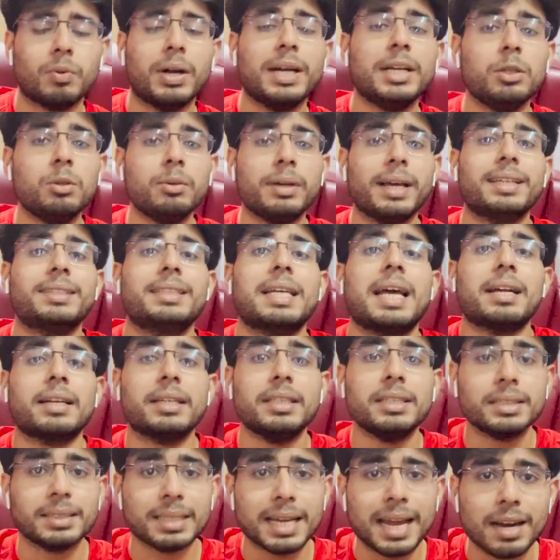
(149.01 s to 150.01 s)
Where do you
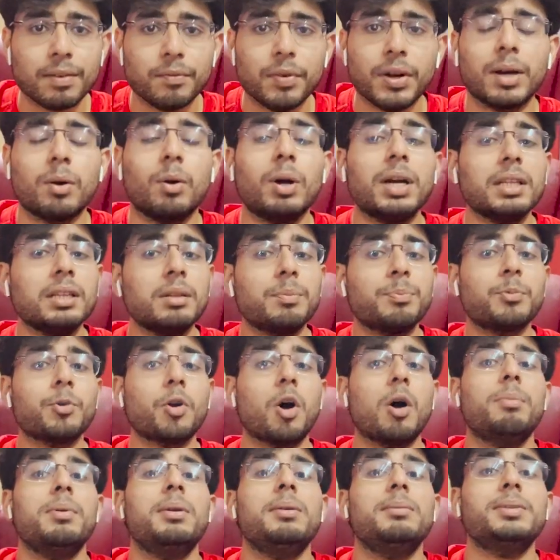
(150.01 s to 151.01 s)
exactly stand? What are the
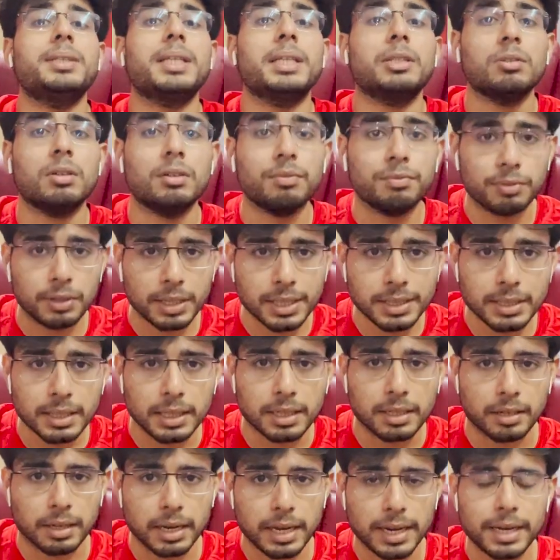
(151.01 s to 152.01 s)
problems that you are
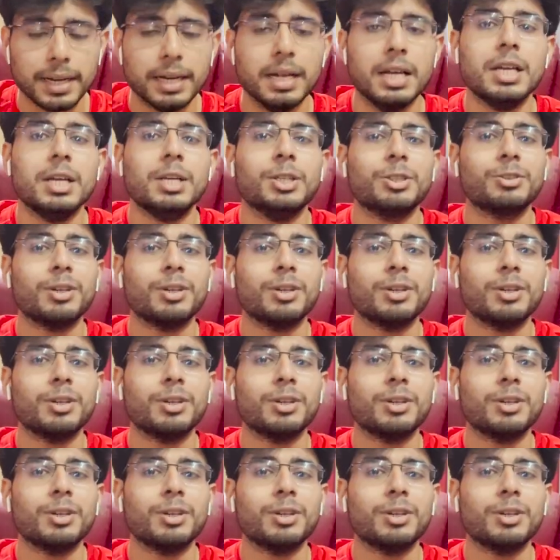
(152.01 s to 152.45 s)
facing, right?